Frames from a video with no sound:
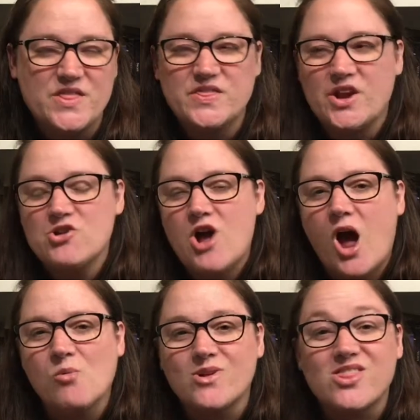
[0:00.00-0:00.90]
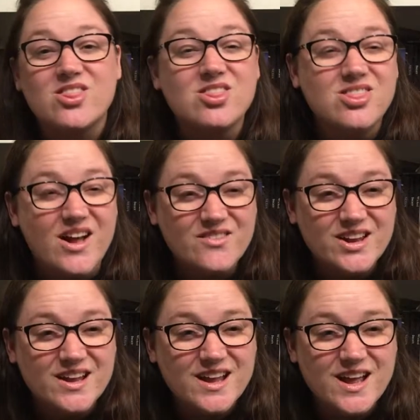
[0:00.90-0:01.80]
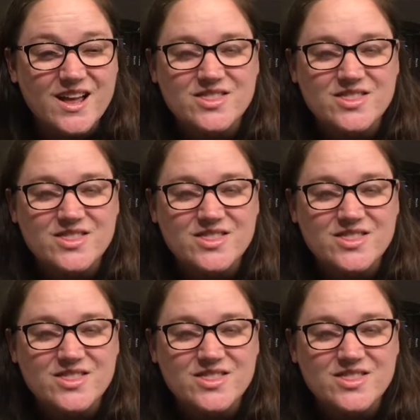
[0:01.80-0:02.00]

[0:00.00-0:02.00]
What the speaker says: They are not worth loving.